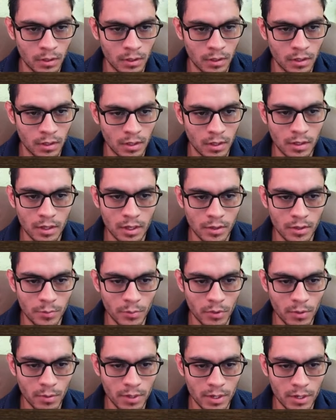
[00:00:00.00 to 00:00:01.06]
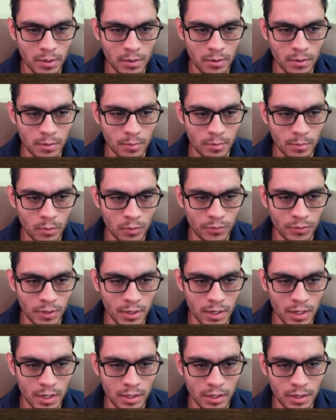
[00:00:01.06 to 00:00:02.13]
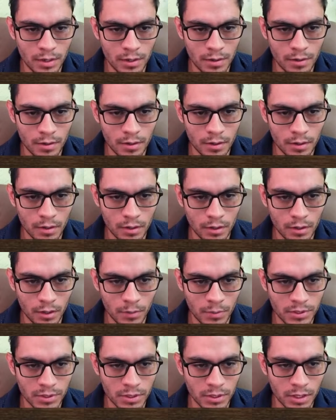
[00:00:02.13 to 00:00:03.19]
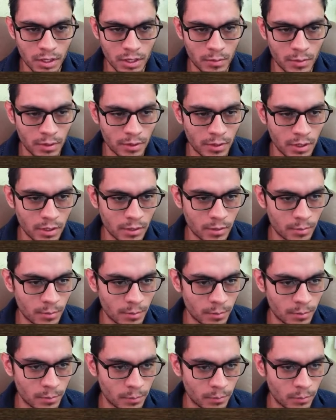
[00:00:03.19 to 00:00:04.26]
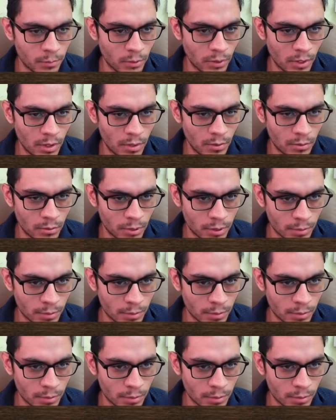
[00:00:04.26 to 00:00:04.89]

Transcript: Now they probably move the knight here. I was thinking about that, but they don't do it.